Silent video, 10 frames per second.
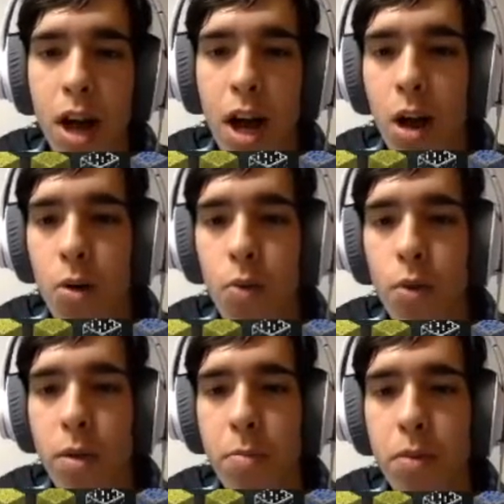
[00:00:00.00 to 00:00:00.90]
how
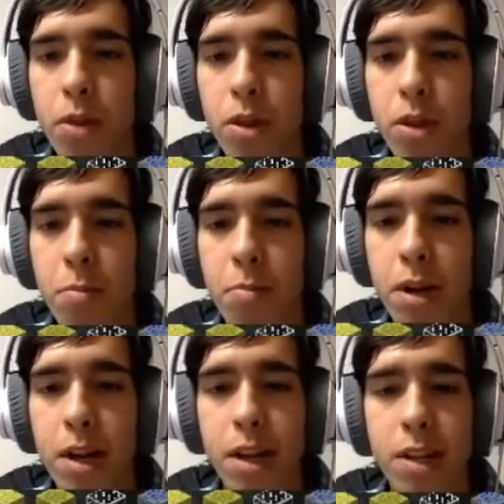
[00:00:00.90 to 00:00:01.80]
we put the
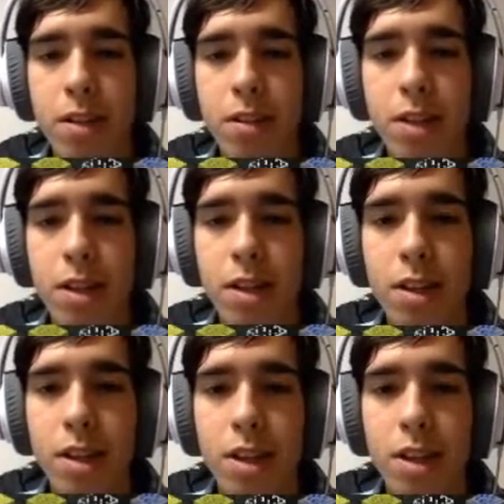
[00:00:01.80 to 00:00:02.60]
buckets in.